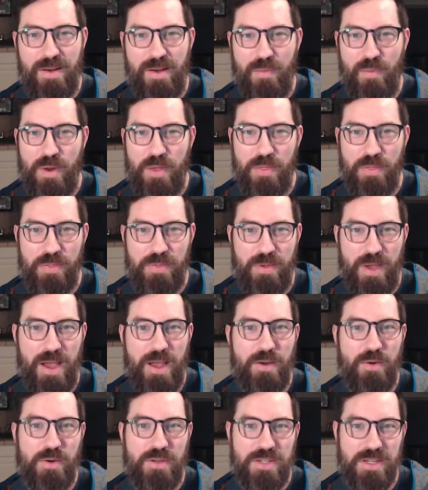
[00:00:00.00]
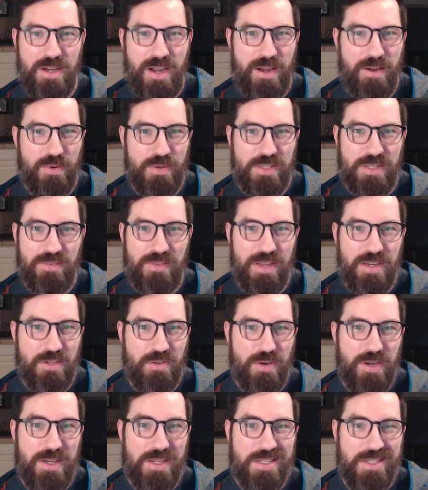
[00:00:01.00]
with hundreds and hundreds of
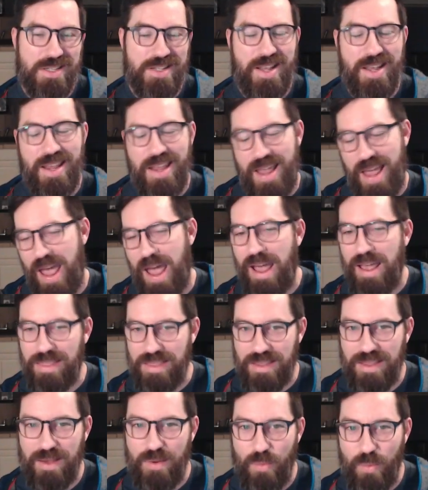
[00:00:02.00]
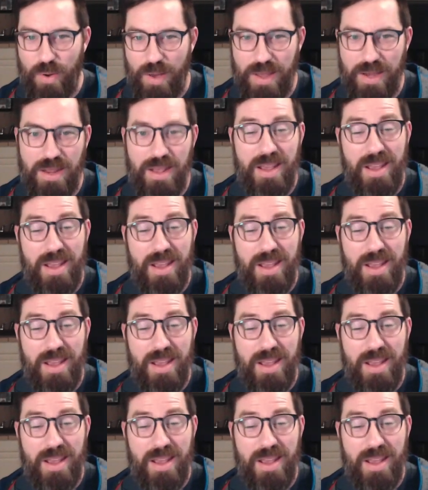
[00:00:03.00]
entries, like yeah, I think it would.